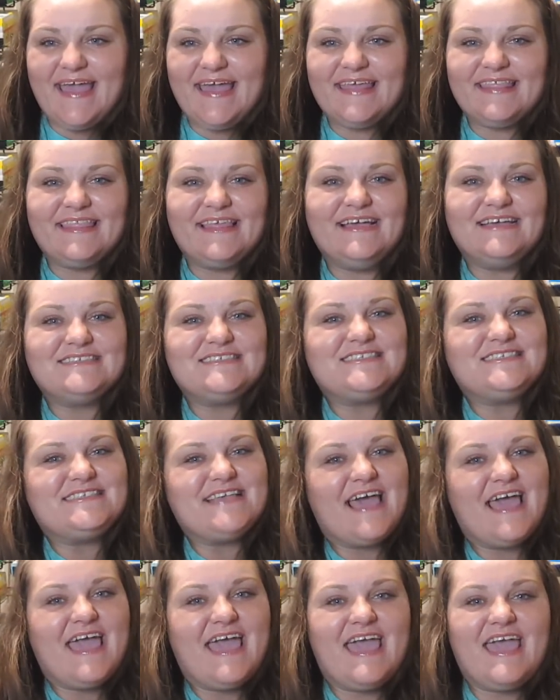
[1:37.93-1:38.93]
and let's
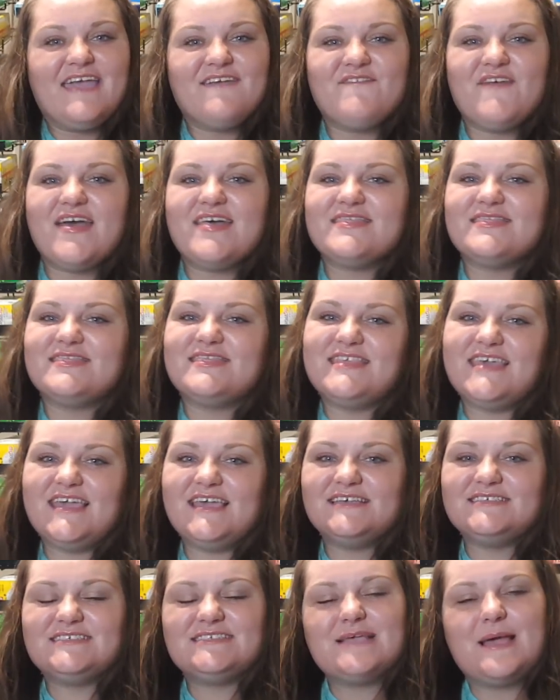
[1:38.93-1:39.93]
save
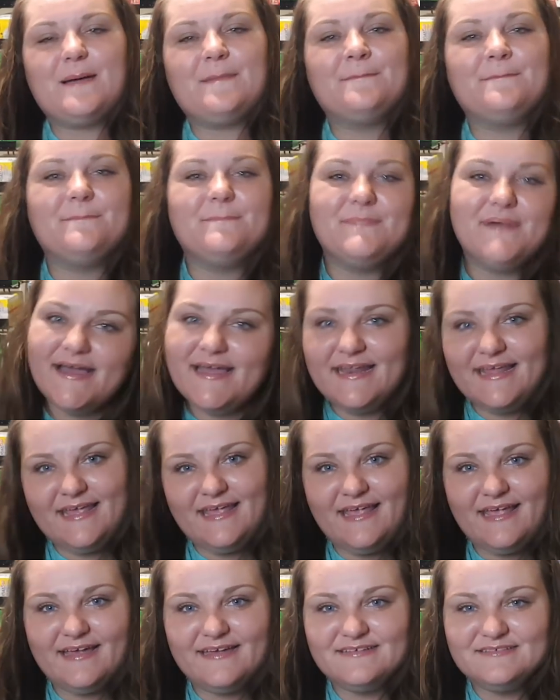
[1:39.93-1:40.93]
this
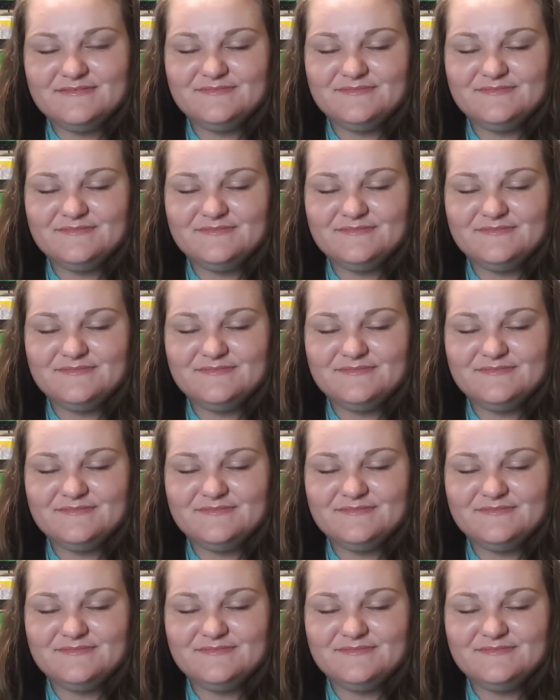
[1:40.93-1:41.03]
money.